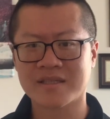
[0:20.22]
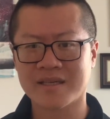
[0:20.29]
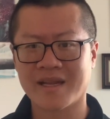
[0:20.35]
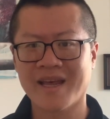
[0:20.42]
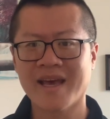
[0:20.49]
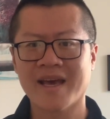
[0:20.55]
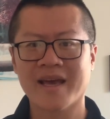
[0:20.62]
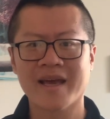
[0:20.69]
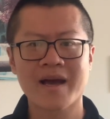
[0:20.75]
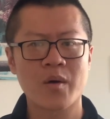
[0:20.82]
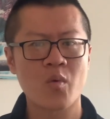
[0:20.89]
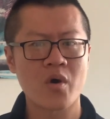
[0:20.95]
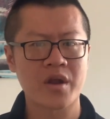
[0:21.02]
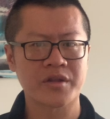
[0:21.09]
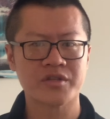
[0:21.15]
Today, I
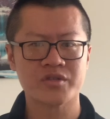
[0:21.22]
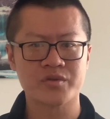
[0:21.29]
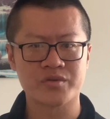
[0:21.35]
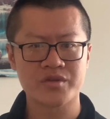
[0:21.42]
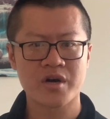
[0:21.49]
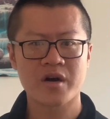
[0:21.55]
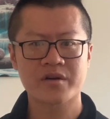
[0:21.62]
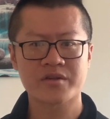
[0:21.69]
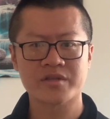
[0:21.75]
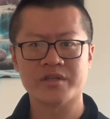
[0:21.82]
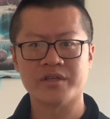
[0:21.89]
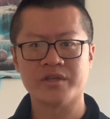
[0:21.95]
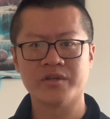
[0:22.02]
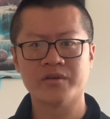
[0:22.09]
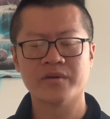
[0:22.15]
want to talk
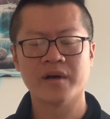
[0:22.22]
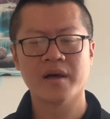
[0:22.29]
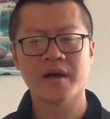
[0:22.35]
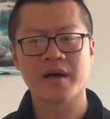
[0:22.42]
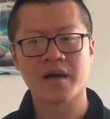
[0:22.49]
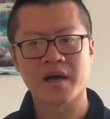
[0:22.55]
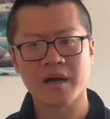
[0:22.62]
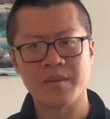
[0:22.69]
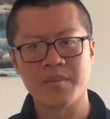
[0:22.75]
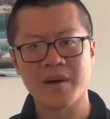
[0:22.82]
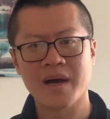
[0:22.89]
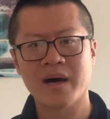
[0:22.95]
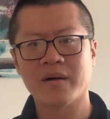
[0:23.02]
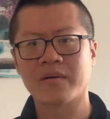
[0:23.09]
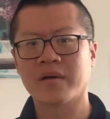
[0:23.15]
to you
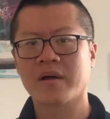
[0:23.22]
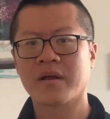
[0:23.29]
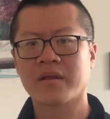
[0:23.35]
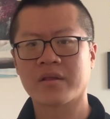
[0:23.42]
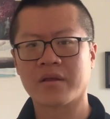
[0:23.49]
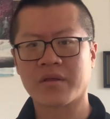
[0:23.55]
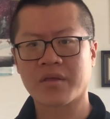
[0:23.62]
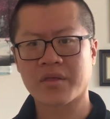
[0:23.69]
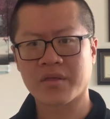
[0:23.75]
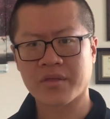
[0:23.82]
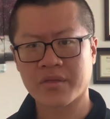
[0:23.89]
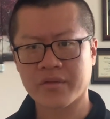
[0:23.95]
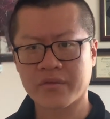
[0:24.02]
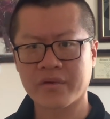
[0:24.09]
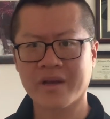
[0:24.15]
about the
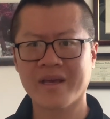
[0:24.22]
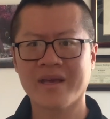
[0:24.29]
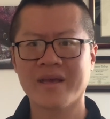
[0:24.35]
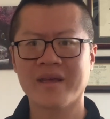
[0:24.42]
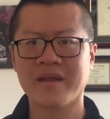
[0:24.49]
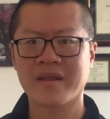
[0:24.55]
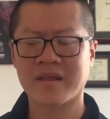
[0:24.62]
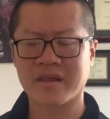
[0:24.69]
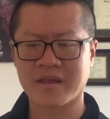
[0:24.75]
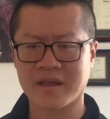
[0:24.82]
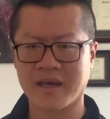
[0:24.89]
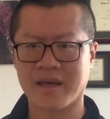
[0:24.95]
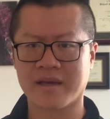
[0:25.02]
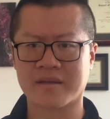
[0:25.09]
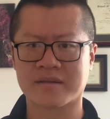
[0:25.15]
3
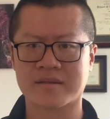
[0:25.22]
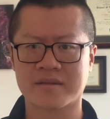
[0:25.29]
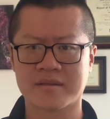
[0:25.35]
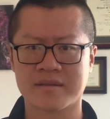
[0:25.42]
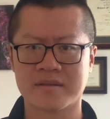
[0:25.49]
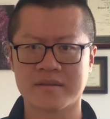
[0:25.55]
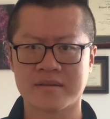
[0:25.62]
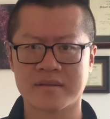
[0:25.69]
things